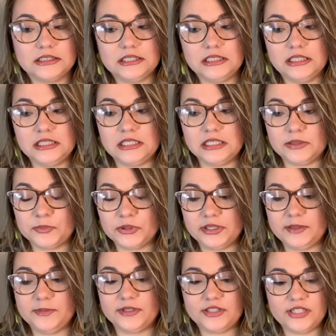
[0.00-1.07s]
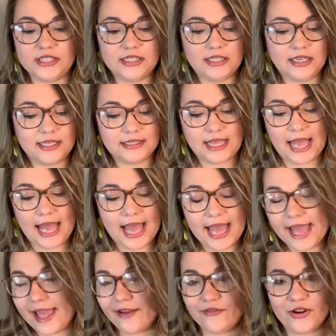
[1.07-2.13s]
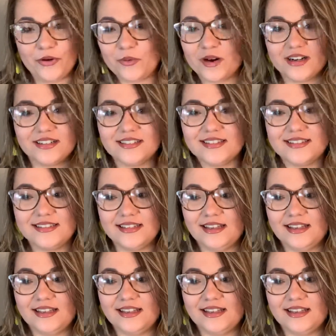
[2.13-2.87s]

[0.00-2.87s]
This is pretty much it. I have no words.